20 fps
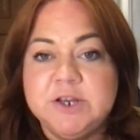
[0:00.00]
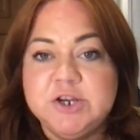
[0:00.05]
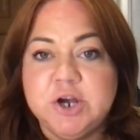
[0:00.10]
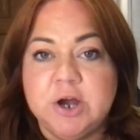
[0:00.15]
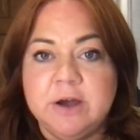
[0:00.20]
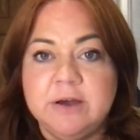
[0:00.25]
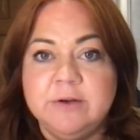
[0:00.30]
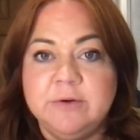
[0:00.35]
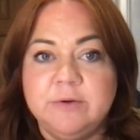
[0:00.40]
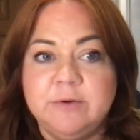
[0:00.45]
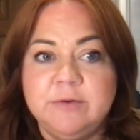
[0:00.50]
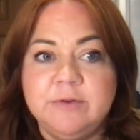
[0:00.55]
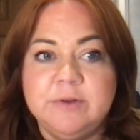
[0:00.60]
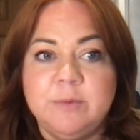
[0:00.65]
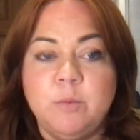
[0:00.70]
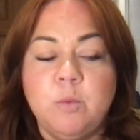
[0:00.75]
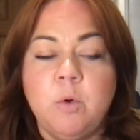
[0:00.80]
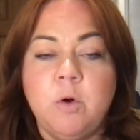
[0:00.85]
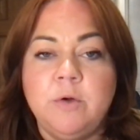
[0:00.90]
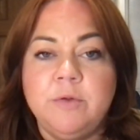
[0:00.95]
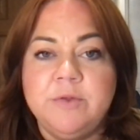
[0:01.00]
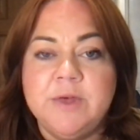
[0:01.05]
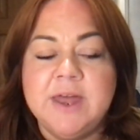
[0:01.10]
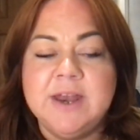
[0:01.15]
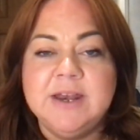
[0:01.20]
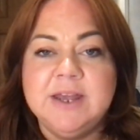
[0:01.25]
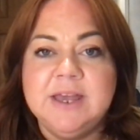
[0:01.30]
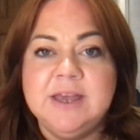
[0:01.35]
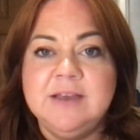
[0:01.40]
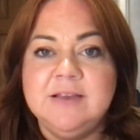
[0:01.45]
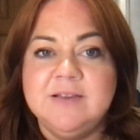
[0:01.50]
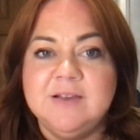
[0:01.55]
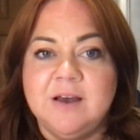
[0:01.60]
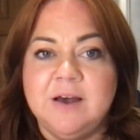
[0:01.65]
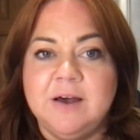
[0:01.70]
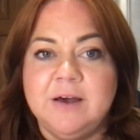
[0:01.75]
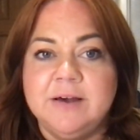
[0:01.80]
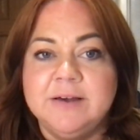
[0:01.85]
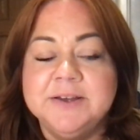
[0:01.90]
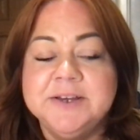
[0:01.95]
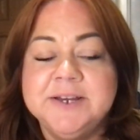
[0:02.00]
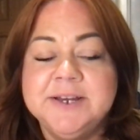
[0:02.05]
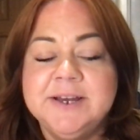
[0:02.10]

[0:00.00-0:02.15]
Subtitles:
child and what their needs are.